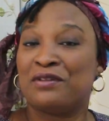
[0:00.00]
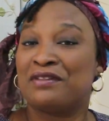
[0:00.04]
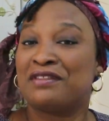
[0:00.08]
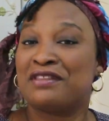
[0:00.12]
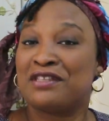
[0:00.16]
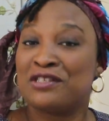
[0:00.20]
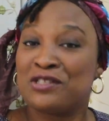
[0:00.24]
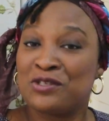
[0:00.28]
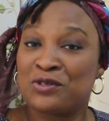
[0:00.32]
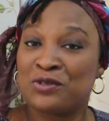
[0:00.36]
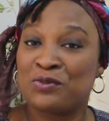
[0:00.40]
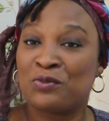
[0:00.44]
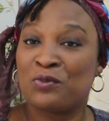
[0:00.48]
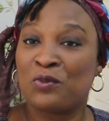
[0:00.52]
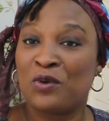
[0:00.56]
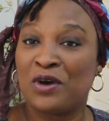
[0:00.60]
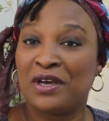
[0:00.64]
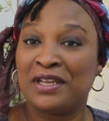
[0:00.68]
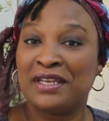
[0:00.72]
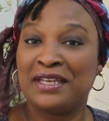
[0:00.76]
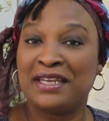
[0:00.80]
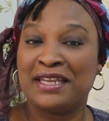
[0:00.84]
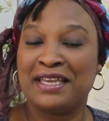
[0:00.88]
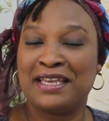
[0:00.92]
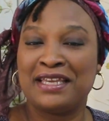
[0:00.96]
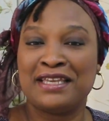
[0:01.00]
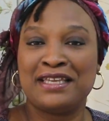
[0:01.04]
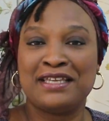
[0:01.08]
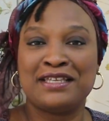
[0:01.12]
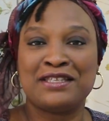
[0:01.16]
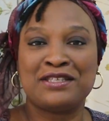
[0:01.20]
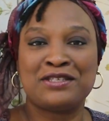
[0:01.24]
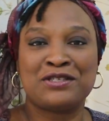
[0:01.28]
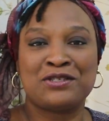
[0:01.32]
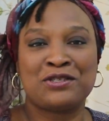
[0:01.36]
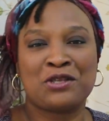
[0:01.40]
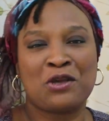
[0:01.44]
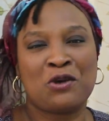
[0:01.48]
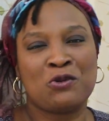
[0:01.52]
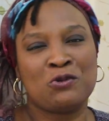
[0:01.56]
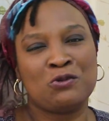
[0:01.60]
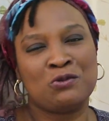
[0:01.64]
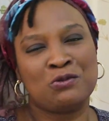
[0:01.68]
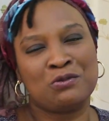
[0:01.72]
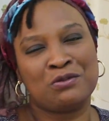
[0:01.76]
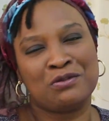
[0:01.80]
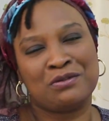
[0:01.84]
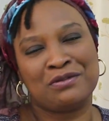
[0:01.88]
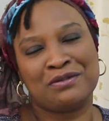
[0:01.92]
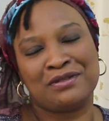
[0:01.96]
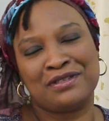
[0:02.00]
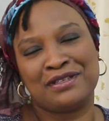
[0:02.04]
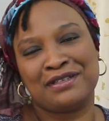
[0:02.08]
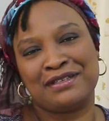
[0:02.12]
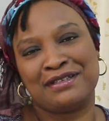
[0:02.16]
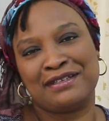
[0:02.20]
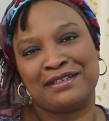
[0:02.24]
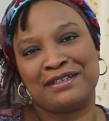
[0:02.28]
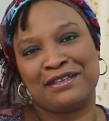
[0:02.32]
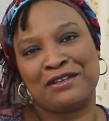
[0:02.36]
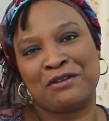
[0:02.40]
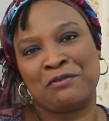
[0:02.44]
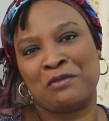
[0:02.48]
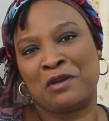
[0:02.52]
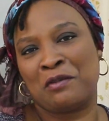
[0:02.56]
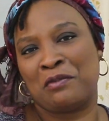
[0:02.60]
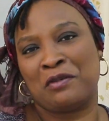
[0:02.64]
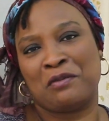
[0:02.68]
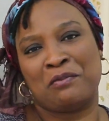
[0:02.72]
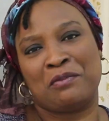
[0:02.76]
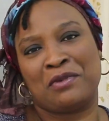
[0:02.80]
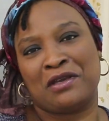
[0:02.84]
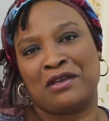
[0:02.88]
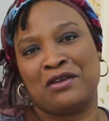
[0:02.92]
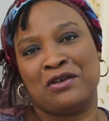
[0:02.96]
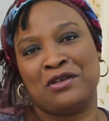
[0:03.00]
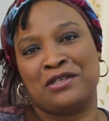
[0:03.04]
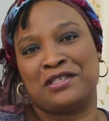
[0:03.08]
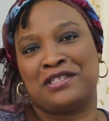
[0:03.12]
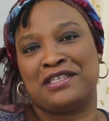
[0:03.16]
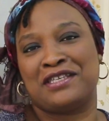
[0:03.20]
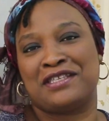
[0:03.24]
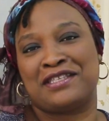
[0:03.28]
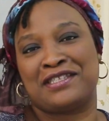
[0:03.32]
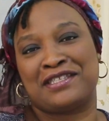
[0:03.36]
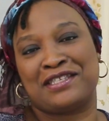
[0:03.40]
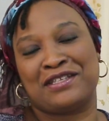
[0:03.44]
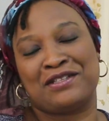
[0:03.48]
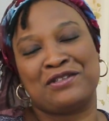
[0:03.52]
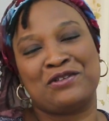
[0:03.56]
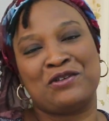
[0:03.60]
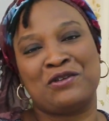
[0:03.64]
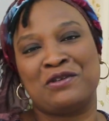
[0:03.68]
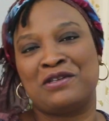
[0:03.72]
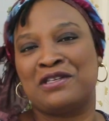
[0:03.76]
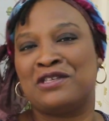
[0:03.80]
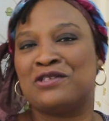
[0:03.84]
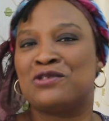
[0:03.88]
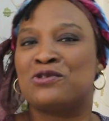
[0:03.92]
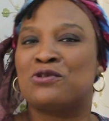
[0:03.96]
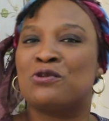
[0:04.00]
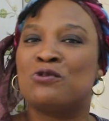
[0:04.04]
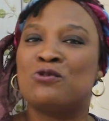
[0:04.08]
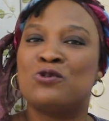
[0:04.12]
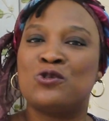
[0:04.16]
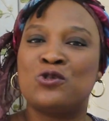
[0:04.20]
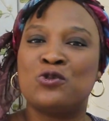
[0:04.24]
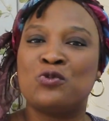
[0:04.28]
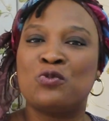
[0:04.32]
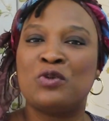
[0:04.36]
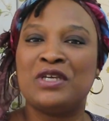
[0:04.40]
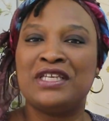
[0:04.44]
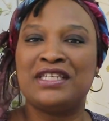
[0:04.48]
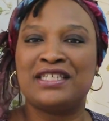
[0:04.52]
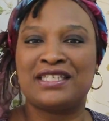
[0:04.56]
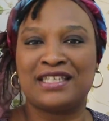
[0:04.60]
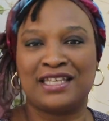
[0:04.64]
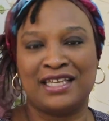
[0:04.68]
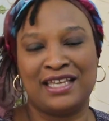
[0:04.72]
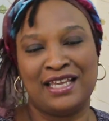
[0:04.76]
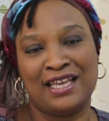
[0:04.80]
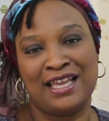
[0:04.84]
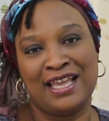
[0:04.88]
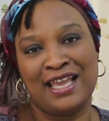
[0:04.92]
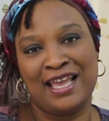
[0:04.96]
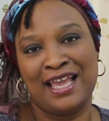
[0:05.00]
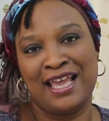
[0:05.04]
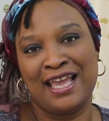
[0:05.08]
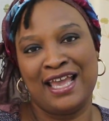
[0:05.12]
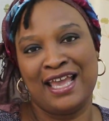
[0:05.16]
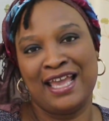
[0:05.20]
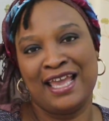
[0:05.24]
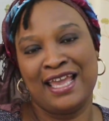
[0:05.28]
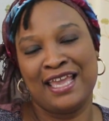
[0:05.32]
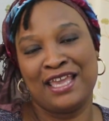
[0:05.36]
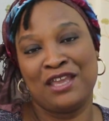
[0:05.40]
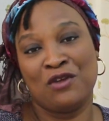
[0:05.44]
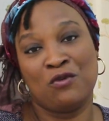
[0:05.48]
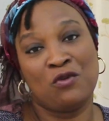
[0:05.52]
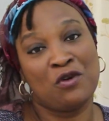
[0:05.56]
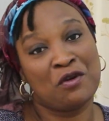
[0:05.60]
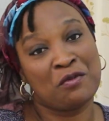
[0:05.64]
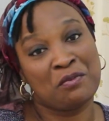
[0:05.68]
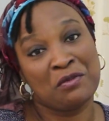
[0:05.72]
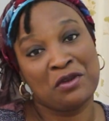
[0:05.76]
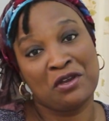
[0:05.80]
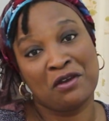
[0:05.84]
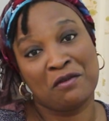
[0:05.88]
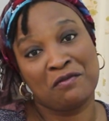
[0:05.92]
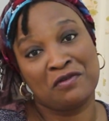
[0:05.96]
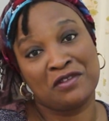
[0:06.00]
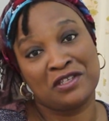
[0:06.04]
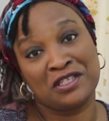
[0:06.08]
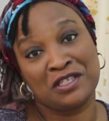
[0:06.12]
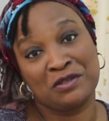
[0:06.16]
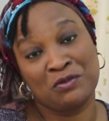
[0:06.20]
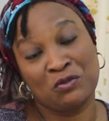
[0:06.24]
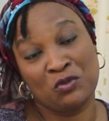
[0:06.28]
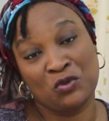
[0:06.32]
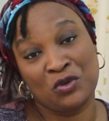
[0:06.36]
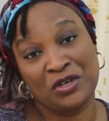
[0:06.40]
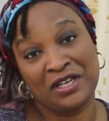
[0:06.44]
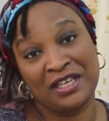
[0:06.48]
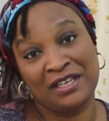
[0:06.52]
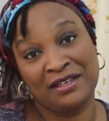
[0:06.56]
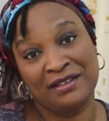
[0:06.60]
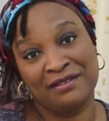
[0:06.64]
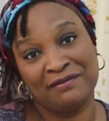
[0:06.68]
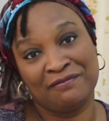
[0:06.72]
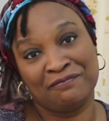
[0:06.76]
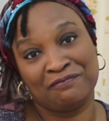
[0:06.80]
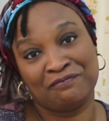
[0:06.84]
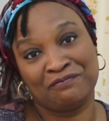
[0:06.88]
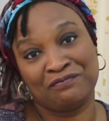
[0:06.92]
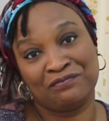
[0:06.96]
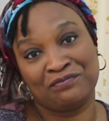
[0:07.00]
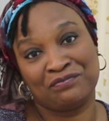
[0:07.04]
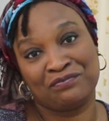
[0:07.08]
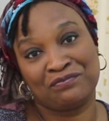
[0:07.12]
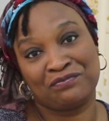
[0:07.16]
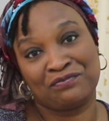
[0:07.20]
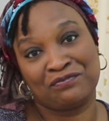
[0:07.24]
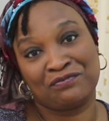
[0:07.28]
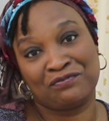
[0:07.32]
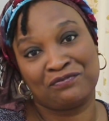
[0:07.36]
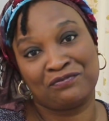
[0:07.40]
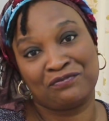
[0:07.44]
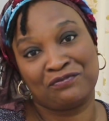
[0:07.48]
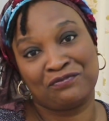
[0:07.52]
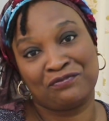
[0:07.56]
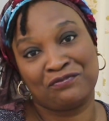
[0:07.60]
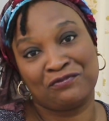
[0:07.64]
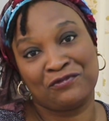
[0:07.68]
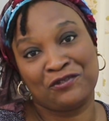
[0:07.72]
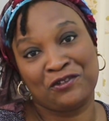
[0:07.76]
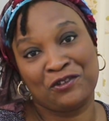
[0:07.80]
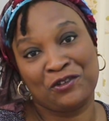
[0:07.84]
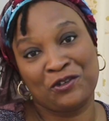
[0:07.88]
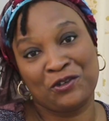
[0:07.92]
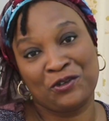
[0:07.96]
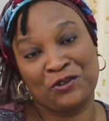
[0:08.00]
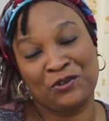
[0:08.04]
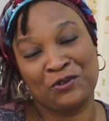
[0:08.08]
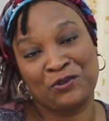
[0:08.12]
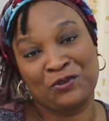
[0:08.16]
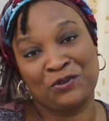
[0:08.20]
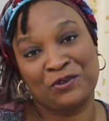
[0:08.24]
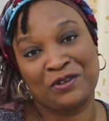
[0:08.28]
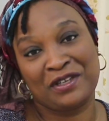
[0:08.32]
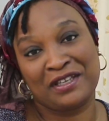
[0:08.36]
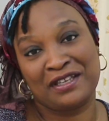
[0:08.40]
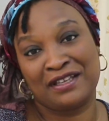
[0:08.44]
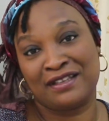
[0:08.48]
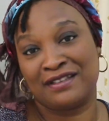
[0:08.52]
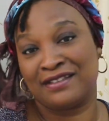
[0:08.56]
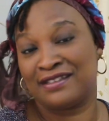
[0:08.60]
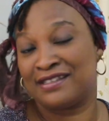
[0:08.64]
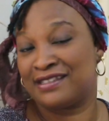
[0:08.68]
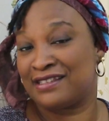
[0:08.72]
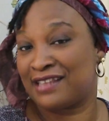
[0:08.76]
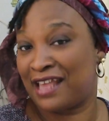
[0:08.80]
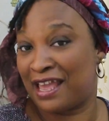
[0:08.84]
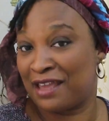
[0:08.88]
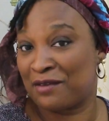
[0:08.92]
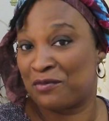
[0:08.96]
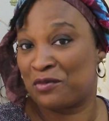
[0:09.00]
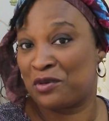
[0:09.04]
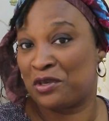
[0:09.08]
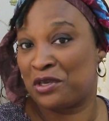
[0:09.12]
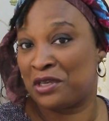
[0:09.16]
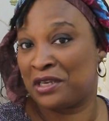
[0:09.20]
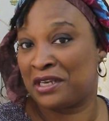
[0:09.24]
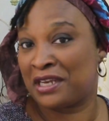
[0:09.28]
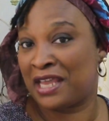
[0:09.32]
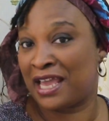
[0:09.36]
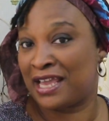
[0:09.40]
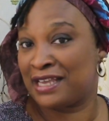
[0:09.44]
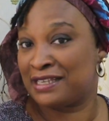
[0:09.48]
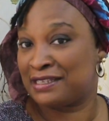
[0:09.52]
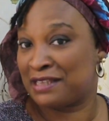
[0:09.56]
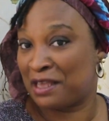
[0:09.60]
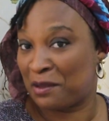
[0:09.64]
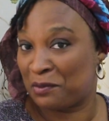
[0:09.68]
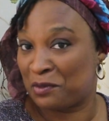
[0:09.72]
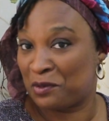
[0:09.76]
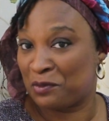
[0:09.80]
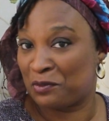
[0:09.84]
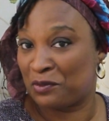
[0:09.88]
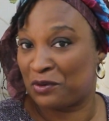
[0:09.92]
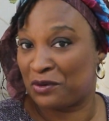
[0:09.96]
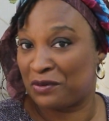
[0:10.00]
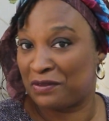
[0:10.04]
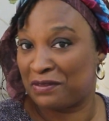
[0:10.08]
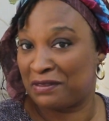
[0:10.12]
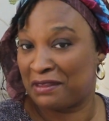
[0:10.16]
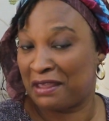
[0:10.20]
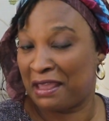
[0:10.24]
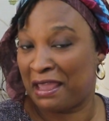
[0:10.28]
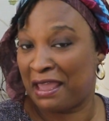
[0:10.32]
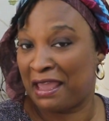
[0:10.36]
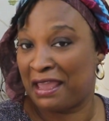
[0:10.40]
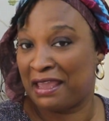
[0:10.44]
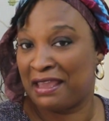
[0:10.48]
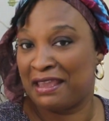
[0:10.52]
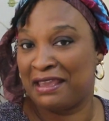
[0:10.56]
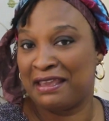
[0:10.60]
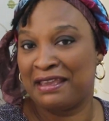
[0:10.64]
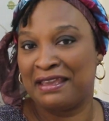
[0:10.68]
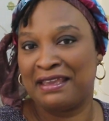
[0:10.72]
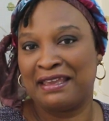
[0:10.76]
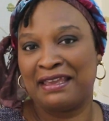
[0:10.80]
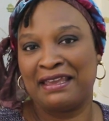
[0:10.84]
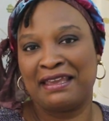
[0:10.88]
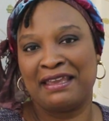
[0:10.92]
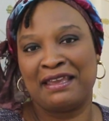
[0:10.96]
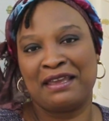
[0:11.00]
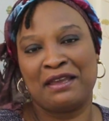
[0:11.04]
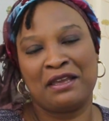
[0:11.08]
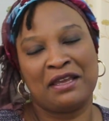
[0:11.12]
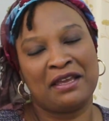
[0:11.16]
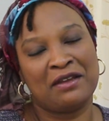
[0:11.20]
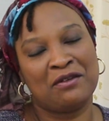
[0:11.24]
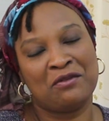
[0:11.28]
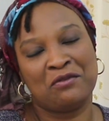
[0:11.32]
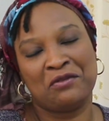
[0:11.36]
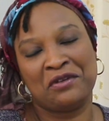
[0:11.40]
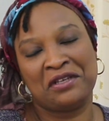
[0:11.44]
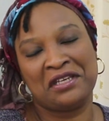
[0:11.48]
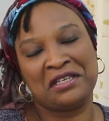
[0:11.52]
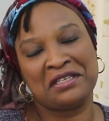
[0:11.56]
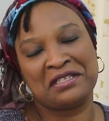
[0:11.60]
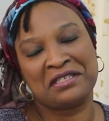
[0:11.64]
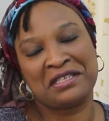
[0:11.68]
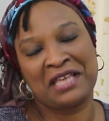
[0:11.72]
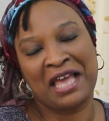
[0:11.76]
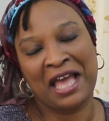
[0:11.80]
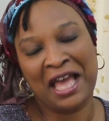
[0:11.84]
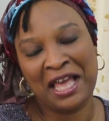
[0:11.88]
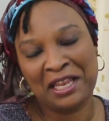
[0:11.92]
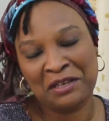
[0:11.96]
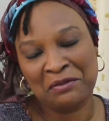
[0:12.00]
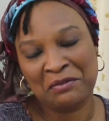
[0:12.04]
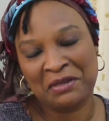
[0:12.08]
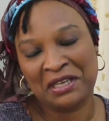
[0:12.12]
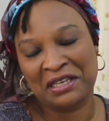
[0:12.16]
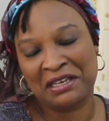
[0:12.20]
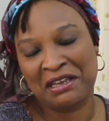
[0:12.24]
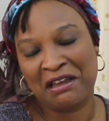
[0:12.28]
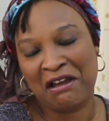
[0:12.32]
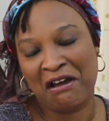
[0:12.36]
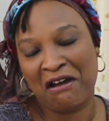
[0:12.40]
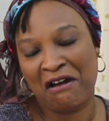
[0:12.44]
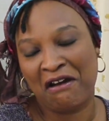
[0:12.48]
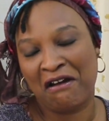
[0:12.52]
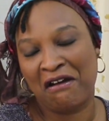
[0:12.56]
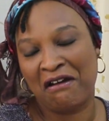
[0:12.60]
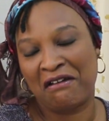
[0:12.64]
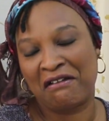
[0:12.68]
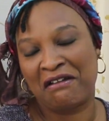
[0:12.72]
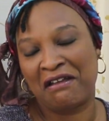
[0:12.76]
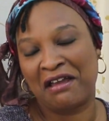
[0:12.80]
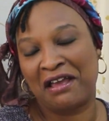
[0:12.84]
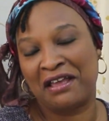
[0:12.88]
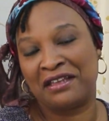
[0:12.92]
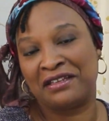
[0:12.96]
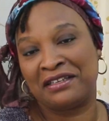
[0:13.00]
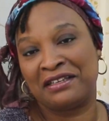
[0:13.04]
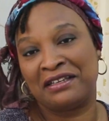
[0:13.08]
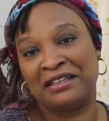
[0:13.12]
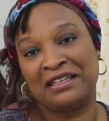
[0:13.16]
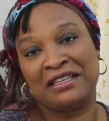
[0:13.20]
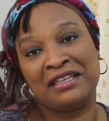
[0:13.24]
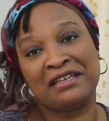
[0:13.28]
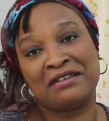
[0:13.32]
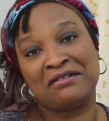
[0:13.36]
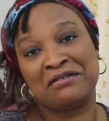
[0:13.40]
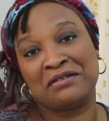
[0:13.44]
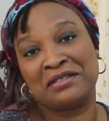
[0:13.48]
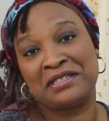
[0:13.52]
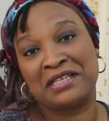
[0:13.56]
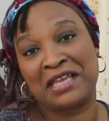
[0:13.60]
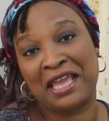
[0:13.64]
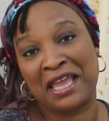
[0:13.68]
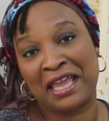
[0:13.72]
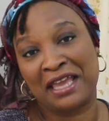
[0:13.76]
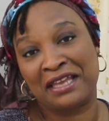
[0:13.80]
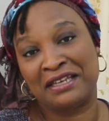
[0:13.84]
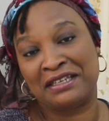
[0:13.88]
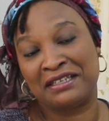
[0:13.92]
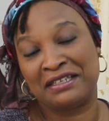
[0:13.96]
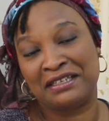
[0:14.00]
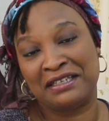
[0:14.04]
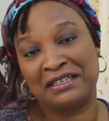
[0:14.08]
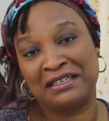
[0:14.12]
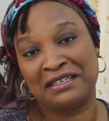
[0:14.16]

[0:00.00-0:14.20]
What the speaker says: This one, he is so, maybe because he's still young, he's so sweet. He woke me up this morning, you know, and sang me a nice happy birthday with his handmade card and a little teddy.